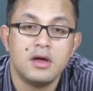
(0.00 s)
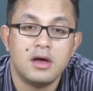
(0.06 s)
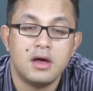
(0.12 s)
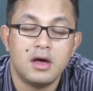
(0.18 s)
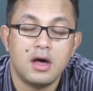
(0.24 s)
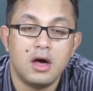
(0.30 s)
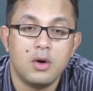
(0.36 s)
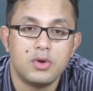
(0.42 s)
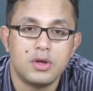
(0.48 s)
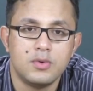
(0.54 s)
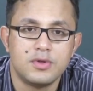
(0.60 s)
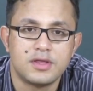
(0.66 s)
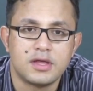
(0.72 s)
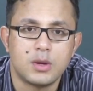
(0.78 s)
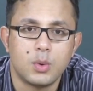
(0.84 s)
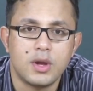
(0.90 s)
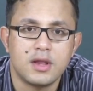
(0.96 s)
uh, how he
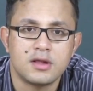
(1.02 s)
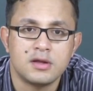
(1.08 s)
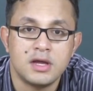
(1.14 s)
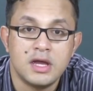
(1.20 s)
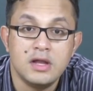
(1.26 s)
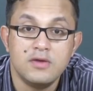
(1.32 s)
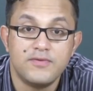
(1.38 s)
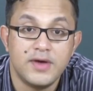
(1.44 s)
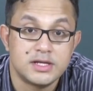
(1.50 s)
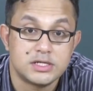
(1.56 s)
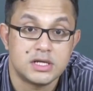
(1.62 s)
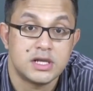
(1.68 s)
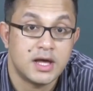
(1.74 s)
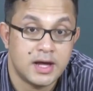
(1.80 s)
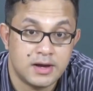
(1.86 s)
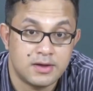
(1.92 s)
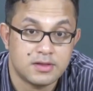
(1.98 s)
was increasingly
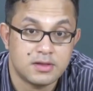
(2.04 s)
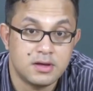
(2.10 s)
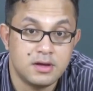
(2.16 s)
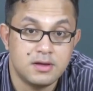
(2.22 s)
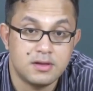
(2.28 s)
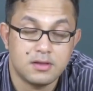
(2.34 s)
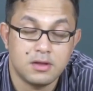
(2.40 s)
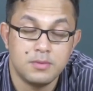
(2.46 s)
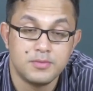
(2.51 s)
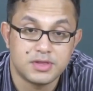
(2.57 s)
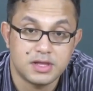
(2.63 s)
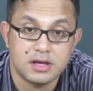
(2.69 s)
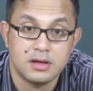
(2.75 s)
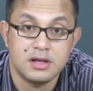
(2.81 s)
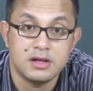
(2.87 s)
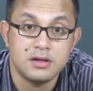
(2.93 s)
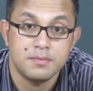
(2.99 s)
infantilized. He's almost
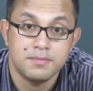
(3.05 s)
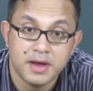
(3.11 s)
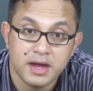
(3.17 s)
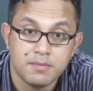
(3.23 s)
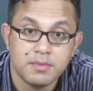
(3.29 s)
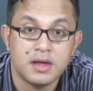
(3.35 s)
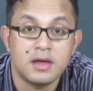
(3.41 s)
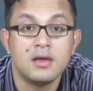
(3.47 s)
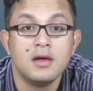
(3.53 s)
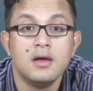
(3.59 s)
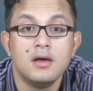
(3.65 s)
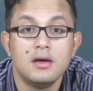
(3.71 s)
like a little baby.